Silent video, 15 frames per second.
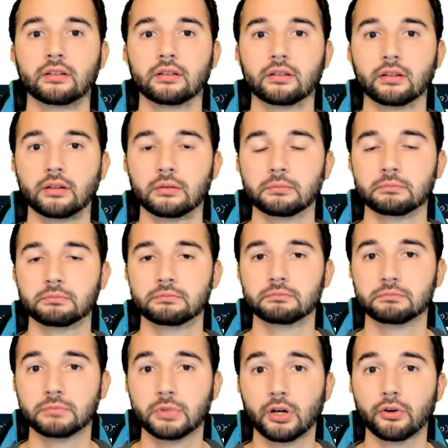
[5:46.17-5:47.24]
the
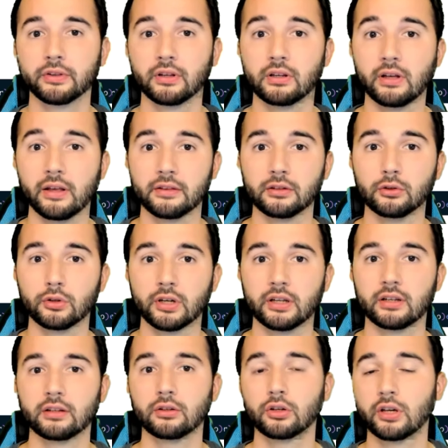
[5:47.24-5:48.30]
browser has a look at
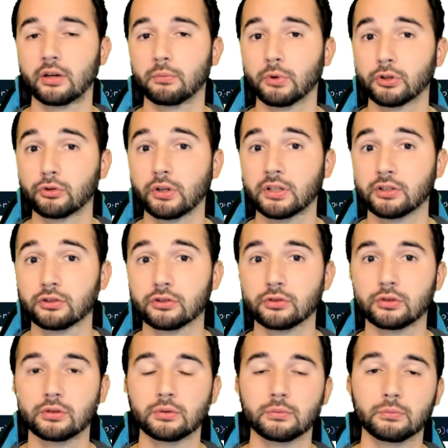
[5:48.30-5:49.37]
it. Okay, what do I need to do?